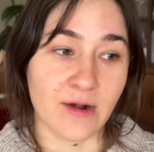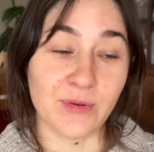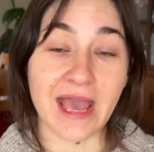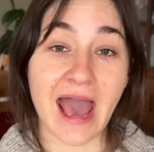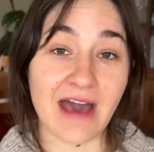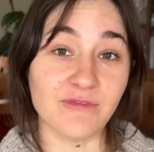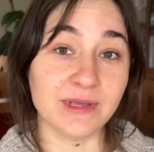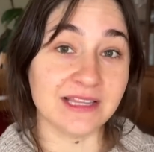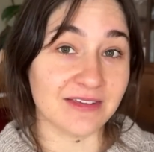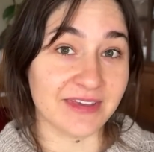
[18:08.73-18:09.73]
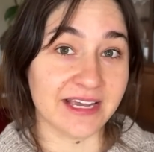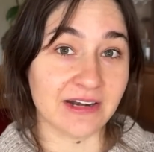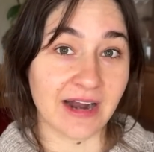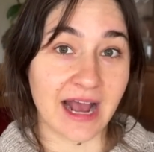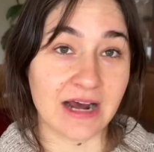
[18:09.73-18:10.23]
We have been living in
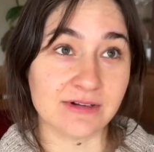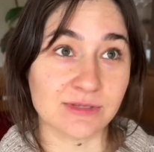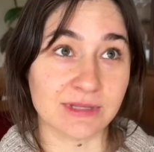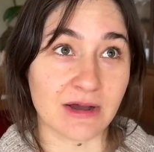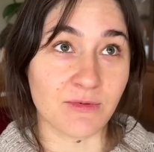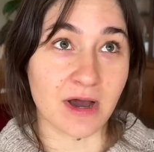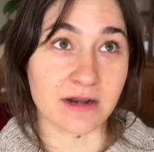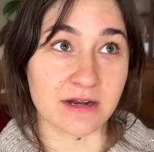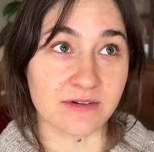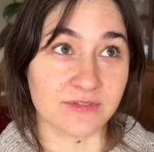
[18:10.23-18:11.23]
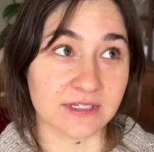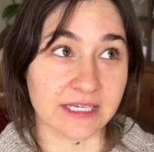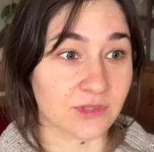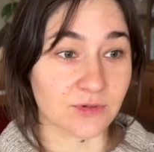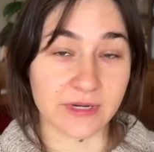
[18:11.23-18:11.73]
our house without water for
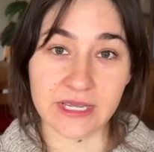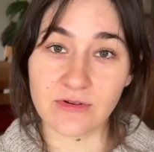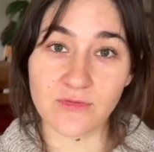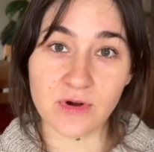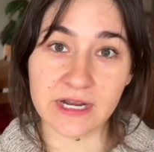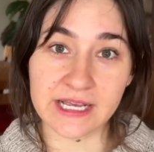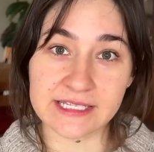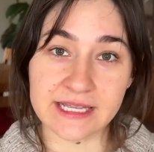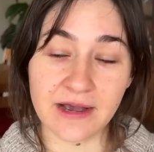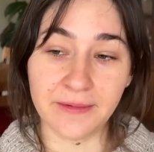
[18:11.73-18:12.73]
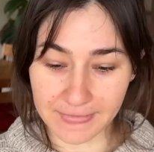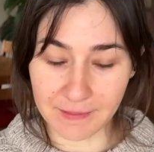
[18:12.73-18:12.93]
like 3 or 4 days now.